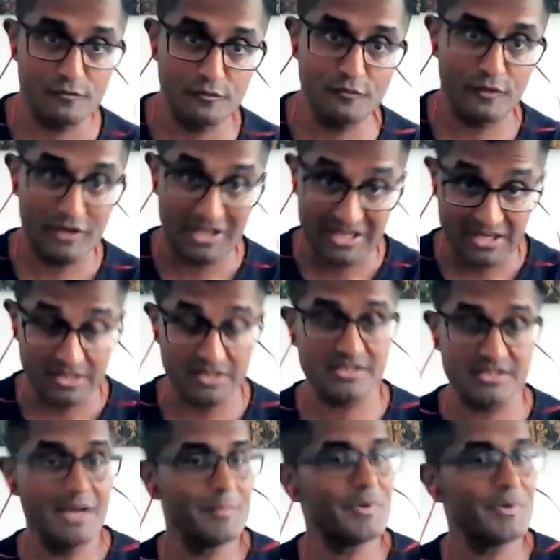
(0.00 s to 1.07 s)
food for
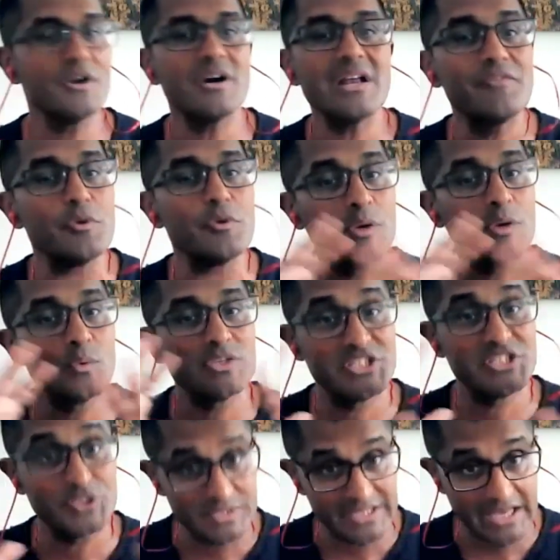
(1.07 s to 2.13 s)
years, but not everyone
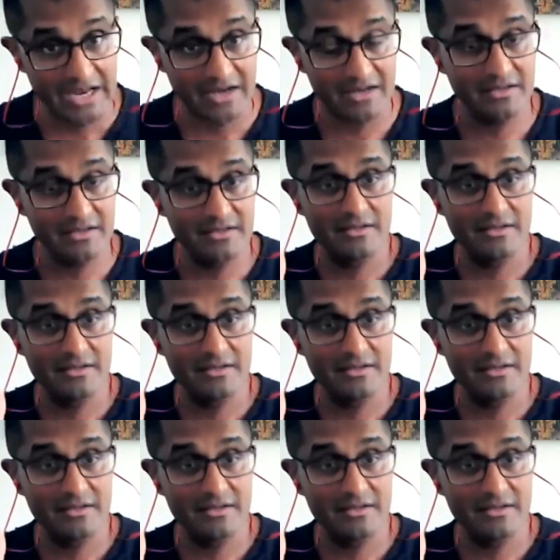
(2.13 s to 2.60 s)
was using it.